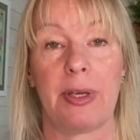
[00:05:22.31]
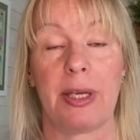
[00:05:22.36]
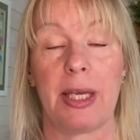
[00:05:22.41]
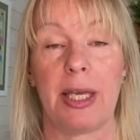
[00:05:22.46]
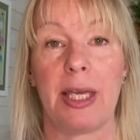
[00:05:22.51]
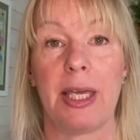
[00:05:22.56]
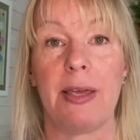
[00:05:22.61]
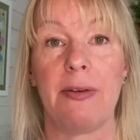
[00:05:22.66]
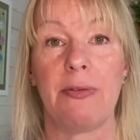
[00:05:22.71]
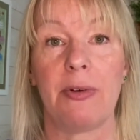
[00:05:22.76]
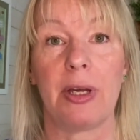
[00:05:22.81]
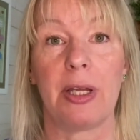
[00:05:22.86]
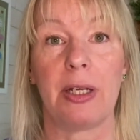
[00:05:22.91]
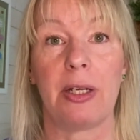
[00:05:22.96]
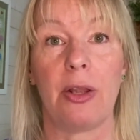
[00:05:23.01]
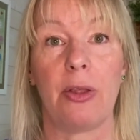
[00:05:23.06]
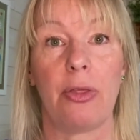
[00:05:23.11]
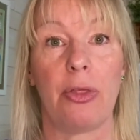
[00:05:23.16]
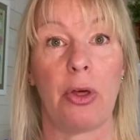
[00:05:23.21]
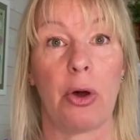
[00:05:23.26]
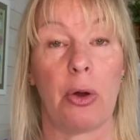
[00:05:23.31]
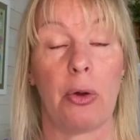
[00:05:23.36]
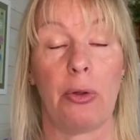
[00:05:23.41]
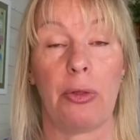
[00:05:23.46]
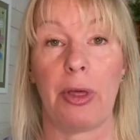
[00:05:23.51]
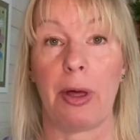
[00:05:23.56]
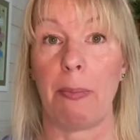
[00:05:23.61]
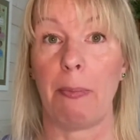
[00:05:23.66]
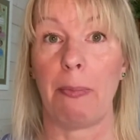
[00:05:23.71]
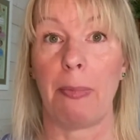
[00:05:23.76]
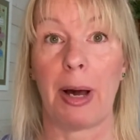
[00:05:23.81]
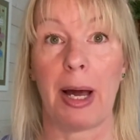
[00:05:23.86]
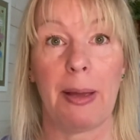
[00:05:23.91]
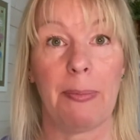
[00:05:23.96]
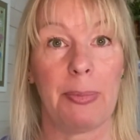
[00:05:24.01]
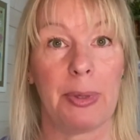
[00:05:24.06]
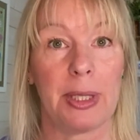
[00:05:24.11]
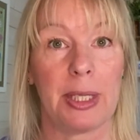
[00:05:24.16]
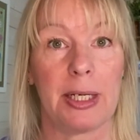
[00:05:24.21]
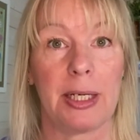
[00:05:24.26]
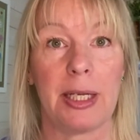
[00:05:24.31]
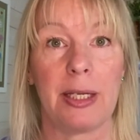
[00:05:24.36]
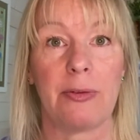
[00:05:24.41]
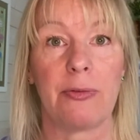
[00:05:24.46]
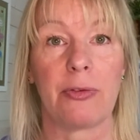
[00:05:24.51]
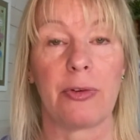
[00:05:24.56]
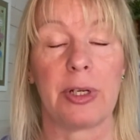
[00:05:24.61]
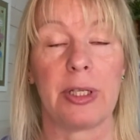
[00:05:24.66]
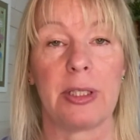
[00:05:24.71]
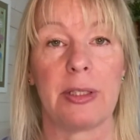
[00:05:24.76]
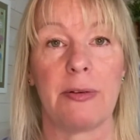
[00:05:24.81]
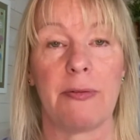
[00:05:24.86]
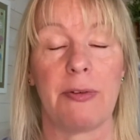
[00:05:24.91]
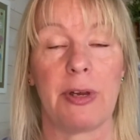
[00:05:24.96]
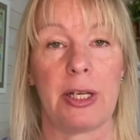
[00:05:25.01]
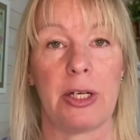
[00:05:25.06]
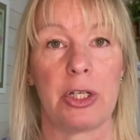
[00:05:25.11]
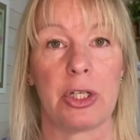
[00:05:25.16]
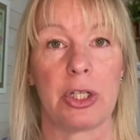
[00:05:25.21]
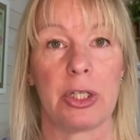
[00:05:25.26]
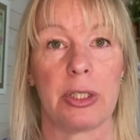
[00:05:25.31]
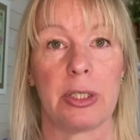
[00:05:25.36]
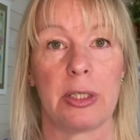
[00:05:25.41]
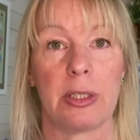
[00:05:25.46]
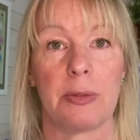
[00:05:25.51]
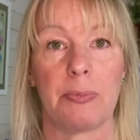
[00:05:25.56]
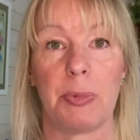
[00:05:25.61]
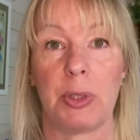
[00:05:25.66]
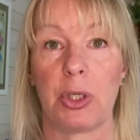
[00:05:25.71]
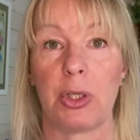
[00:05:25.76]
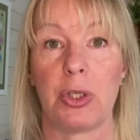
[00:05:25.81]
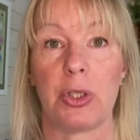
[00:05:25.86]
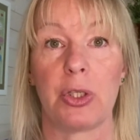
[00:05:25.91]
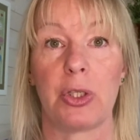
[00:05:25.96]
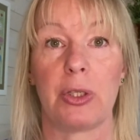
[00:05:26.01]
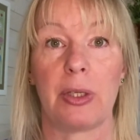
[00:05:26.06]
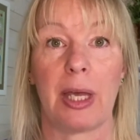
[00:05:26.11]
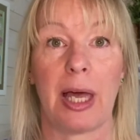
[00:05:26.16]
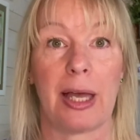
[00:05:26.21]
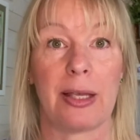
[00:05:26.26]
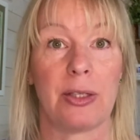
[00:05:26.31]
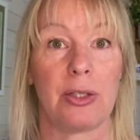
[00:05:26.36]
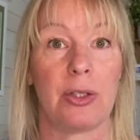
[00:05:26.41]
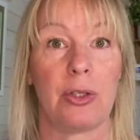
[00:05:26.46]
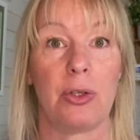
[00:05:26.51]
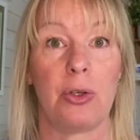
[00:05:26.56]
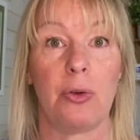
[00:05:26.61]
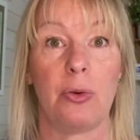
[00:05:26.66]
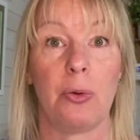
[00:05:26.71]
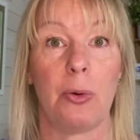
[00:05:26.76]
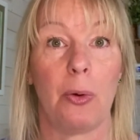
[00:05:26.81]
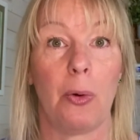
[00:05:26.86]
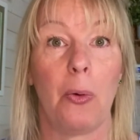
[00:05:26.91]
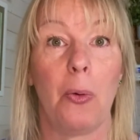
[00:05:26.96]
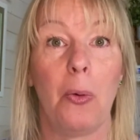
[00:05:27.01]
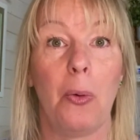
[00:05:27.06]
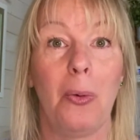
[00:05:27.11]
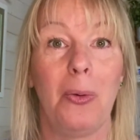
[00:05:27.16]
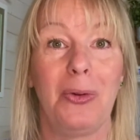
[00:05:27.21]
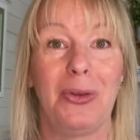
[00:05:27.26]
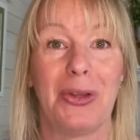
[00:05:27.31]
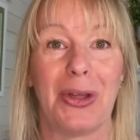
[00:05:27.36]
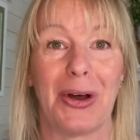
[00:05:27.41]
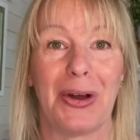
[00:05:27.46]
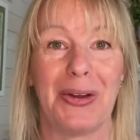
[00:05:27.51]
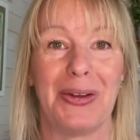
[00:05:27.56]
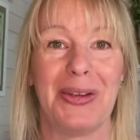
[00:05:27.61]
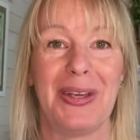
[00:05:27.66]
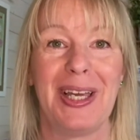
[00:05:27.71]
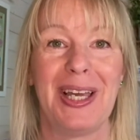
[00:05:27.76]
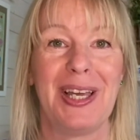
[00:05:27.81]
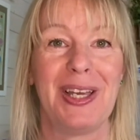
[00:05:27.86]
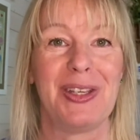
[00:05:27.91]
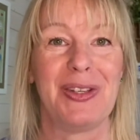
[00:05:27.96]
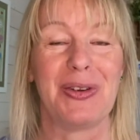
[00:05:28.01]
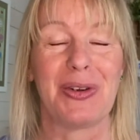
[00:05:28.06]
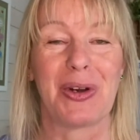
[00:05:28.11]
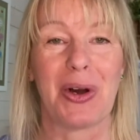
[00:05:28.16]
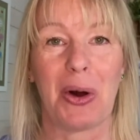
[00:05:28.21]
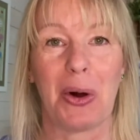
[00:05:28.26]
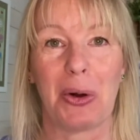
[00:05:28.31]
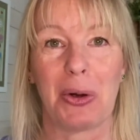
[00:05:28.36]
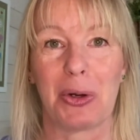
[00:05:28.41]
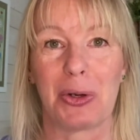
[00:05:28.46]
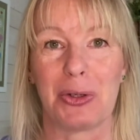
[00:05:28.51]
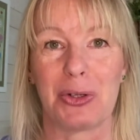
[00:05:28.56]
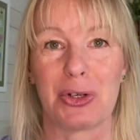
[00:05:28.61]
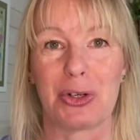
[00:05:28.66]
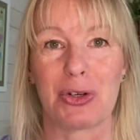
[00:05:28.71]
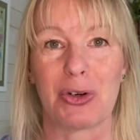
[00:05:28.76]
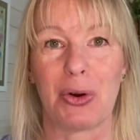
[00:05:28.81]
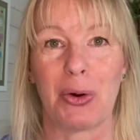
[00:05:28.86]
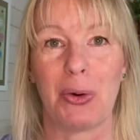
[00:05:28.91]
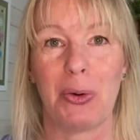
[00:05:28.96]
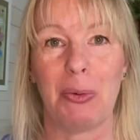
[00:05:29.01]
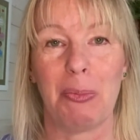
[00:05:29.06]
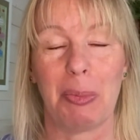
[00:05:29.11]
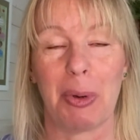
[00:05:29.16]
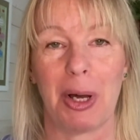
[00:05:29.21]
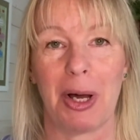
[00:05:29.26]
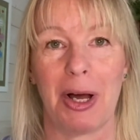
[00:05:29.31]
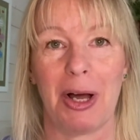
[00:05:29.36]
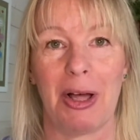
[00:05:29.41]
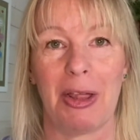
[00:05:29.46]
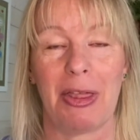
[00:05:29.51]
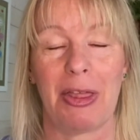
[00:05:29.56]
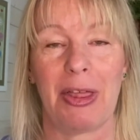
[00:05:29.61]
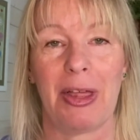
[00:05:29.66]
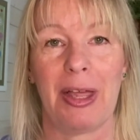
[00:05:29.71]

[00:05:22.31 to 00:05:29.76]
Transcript: even though there might be the need for interventions, because as you all know, you can't control birth